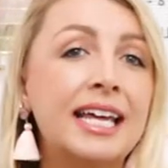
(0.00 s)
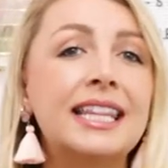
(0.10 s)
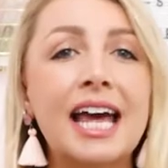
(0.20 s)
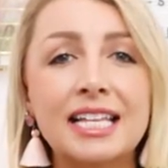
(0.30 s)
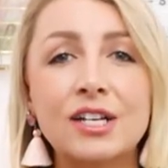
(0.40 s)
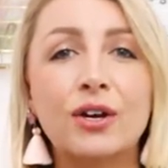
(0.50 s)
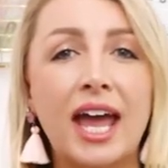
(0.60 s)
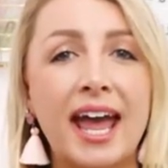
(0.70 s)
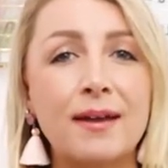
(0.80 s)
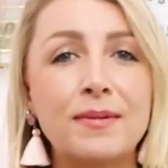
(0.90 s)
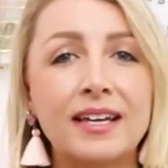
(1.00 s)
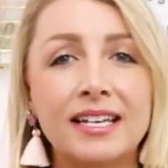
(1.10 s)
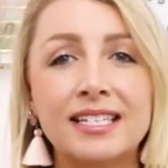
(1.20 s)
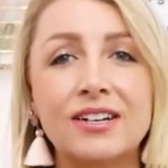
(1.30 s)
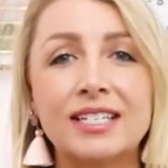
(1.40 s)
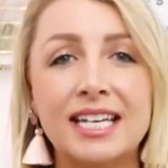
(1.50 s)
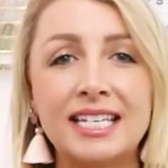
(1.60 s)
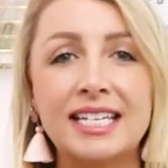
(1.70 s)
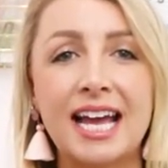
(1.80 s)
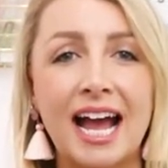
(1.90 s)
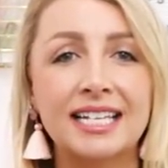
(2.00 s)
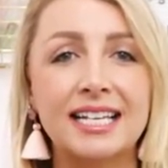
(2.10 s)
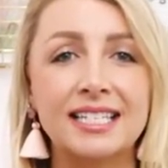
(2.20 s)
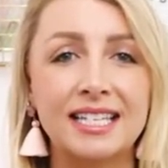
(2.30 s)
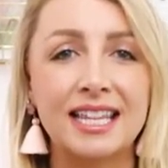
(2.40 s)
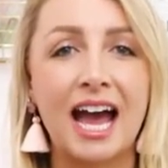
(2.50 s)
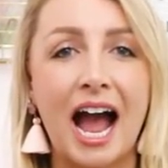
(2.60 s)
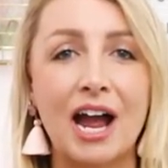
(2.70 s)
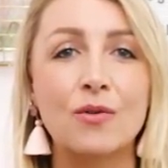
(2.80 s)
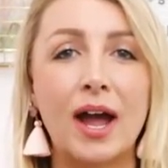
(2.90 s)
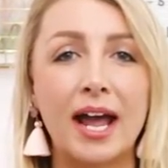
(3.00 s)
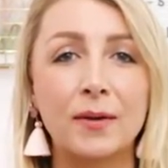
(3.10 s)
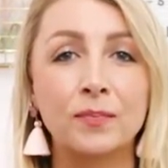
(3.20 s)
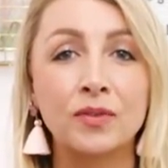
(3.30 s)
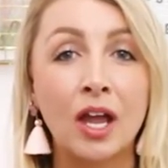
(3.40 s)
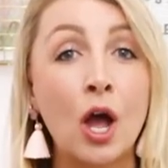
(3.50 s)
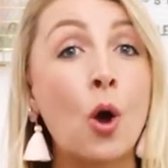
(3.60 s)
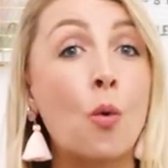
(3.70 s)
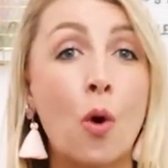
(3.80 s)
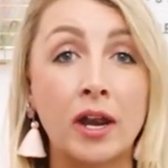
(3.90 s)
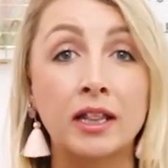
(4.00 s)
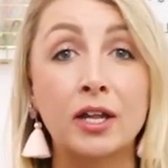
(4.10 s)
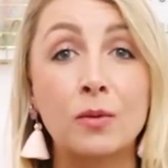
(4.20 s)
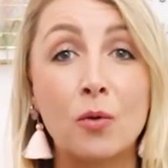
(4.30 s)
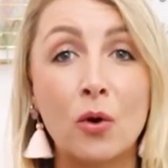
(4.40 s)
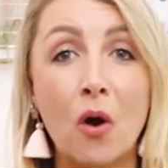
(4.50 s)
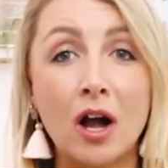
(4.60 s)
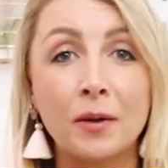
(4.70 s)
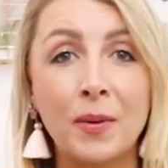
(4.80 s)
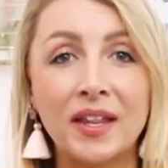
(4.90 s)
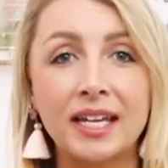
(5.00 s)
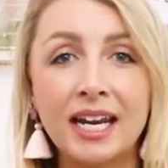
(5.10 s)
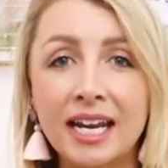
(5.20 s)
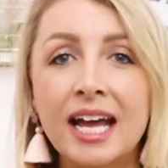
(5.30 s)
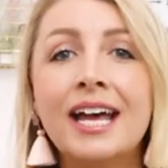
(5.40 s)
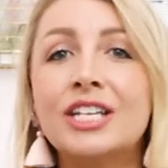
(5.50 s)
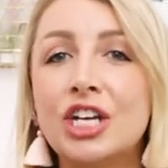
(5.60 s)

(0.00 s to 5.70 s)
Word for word: That's okay because there's easy access to the highway. Want a little more walkability?